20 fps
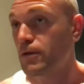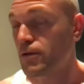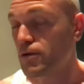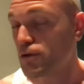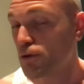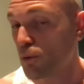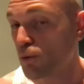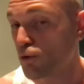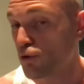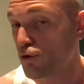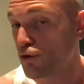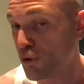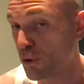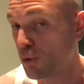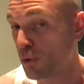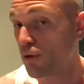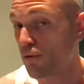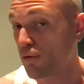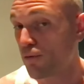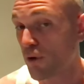So
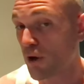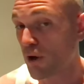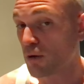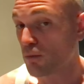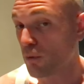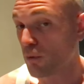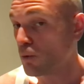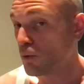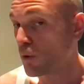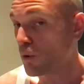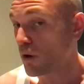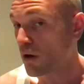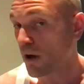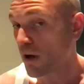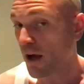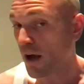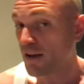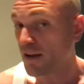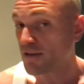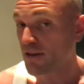do your freaking mode work,
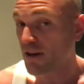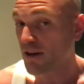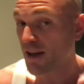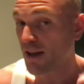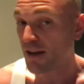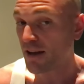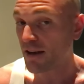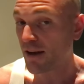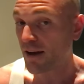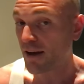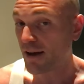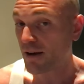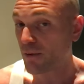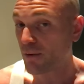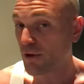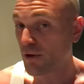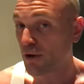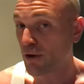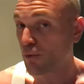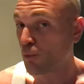guys. And again, I
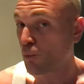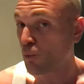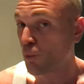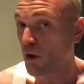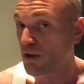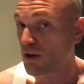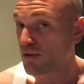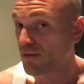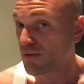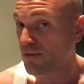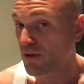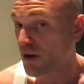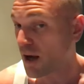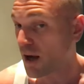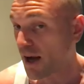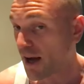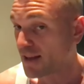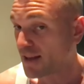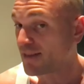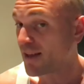don't care what
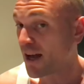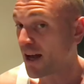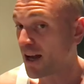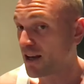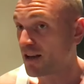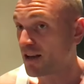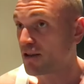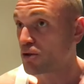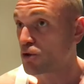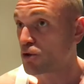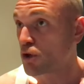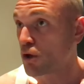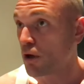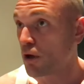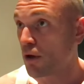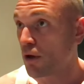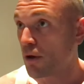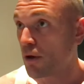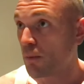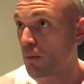kind that is,
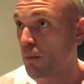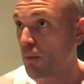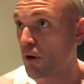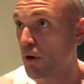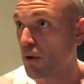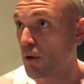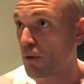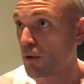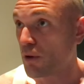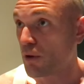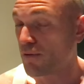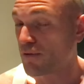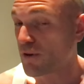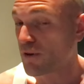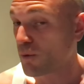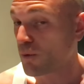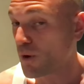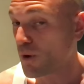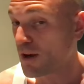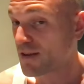but
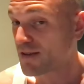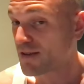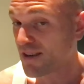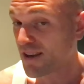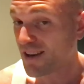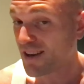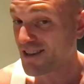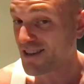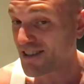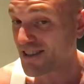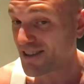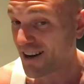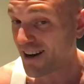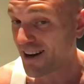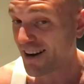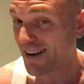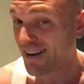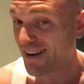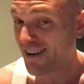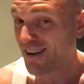lifting weights is
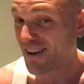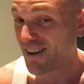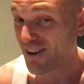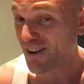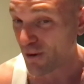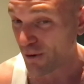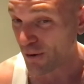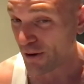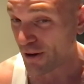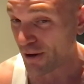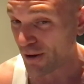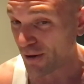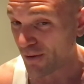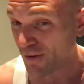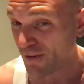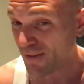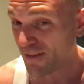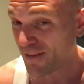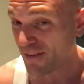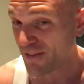not
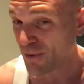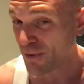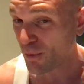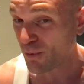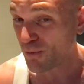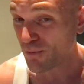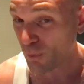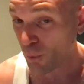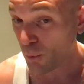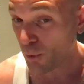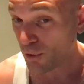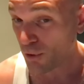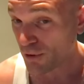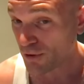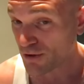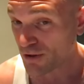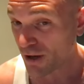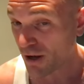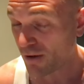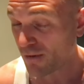cardio. Don't fool
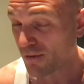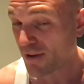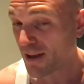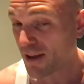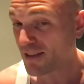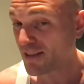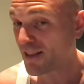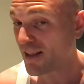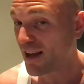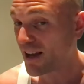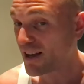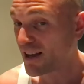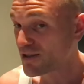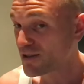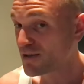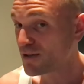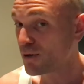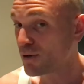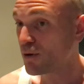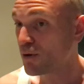yourself.
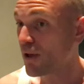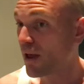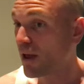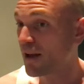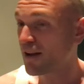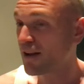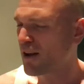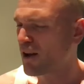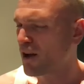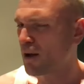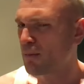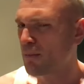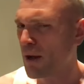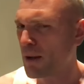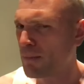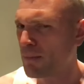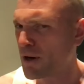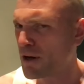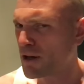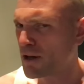Unless you're like,
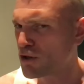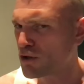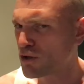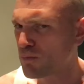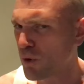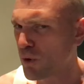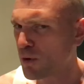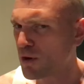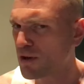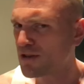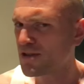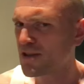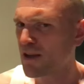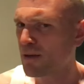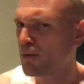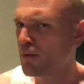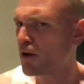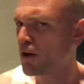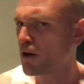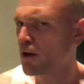my buddy just broke his
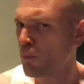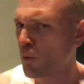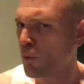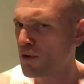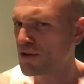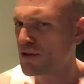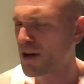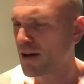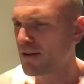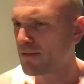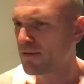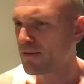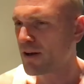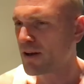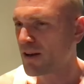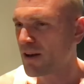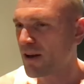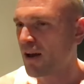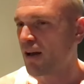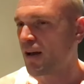tibia in a Muay Thai
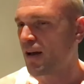fight.